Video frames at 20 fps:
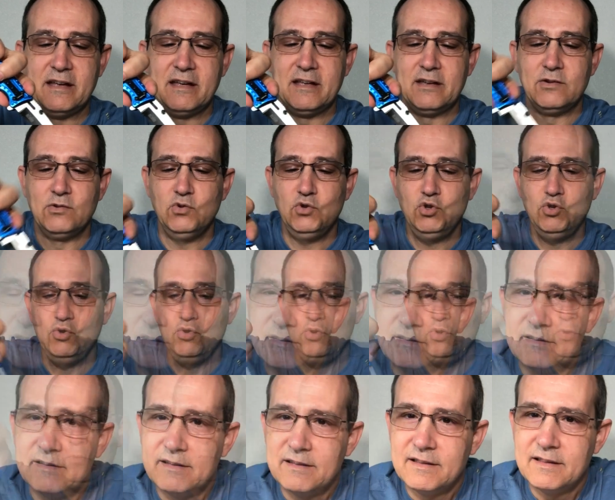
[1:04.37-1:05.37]
and,
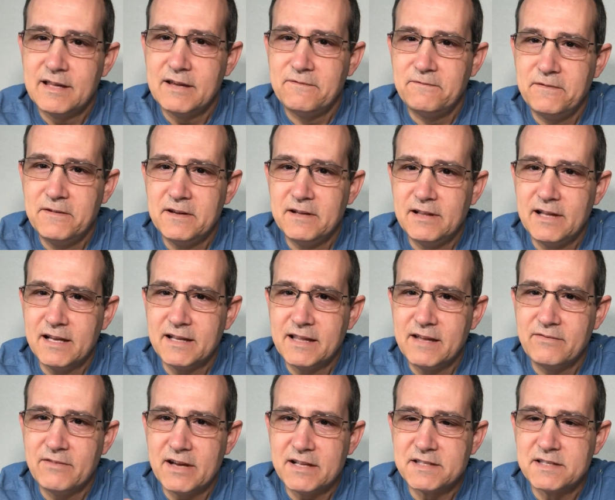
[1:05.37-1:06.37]
they feel like
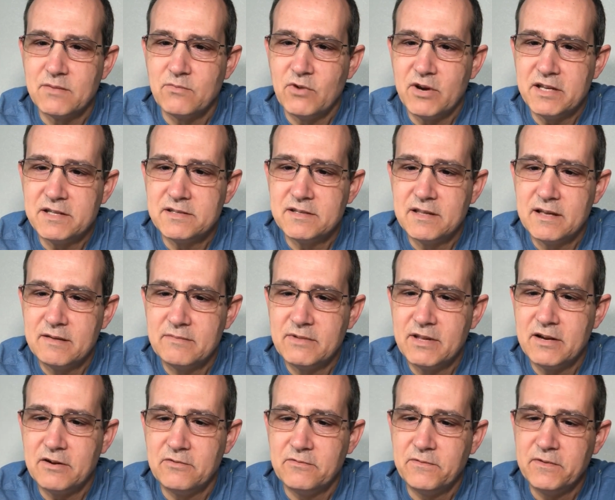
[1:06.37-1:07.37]
they've got some weight to them. They
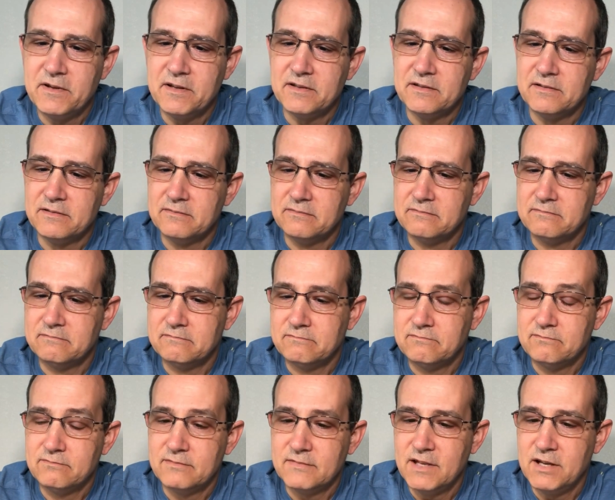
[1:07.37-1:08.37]
don't feel
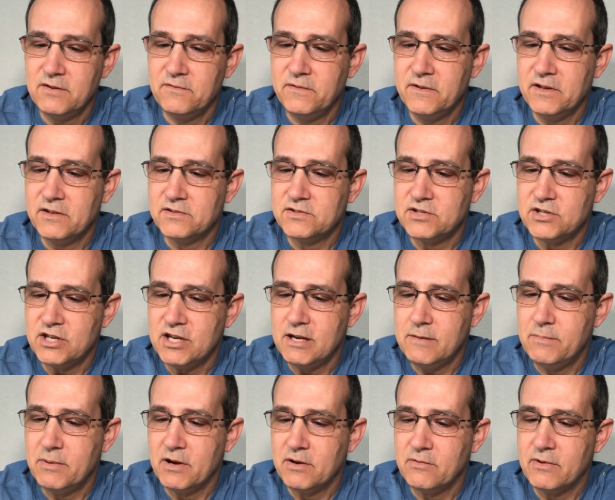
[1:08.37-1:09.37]

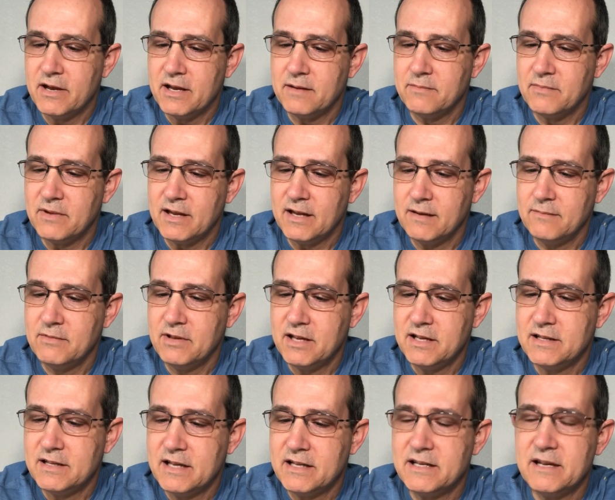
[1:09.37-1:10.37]
cheap in a way to me. I
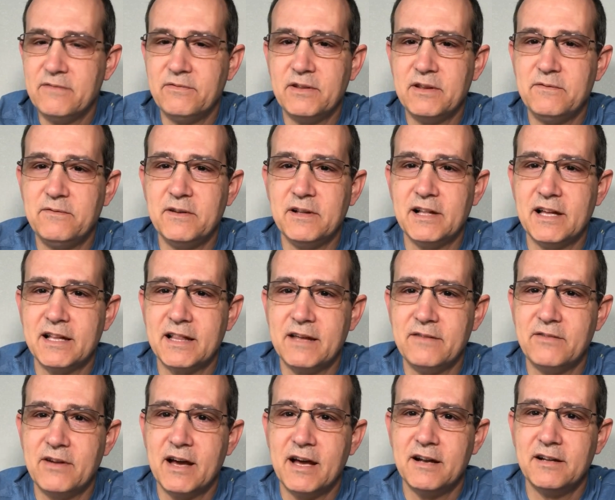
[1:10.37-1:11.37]
mean, they definitely feel like
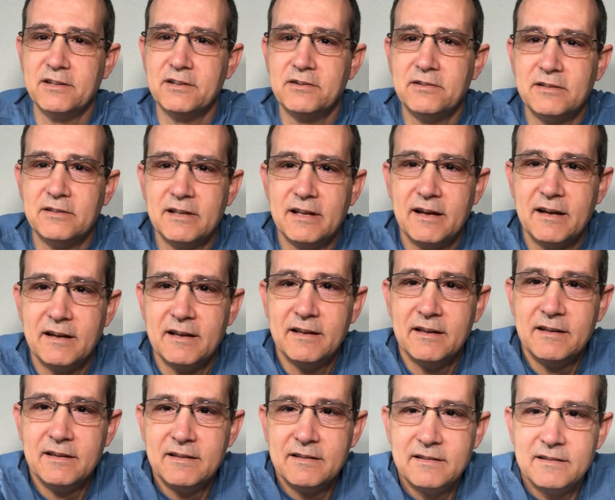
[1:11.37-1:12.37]
they've got a
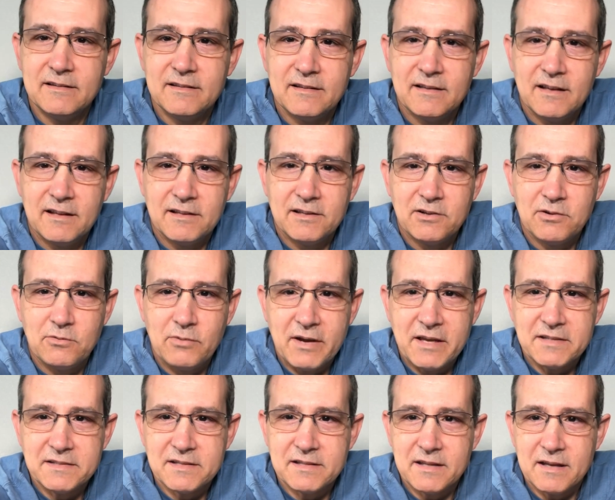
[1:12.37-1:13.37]
little
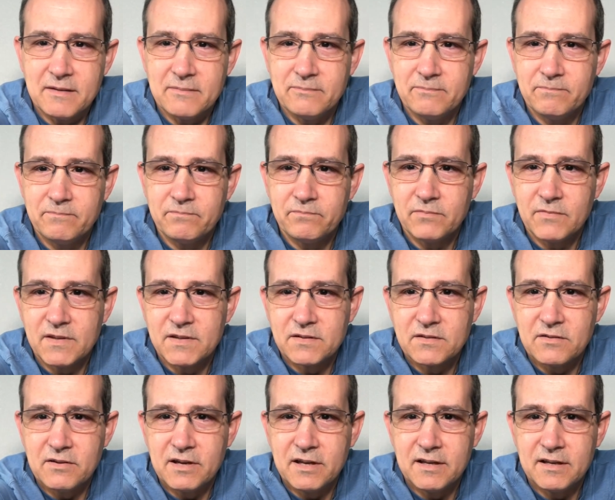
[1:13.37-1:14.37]
weight to them. Let's
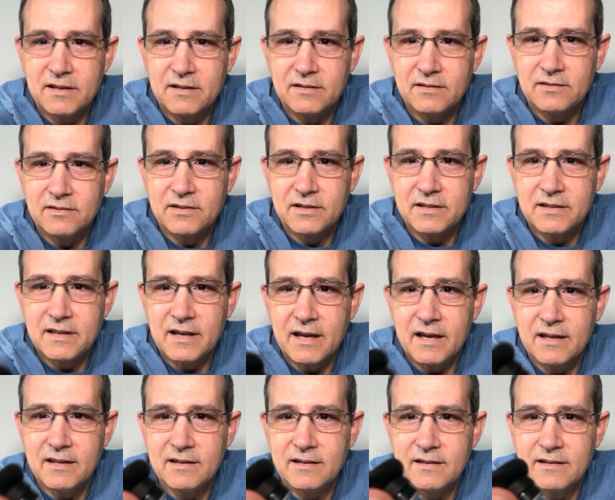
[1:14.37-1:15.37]
go ahead and look at
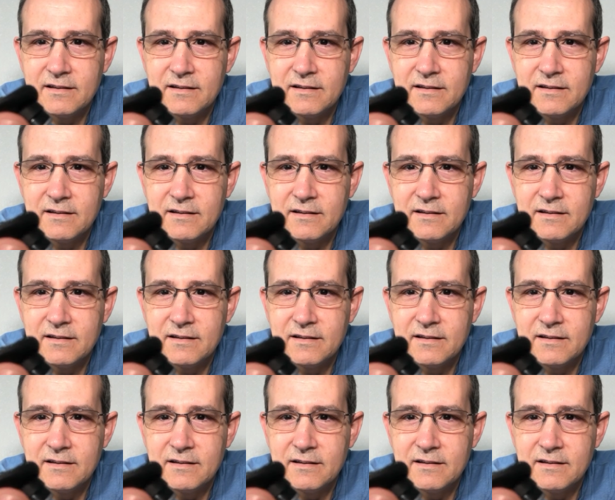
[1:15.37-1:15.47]
that.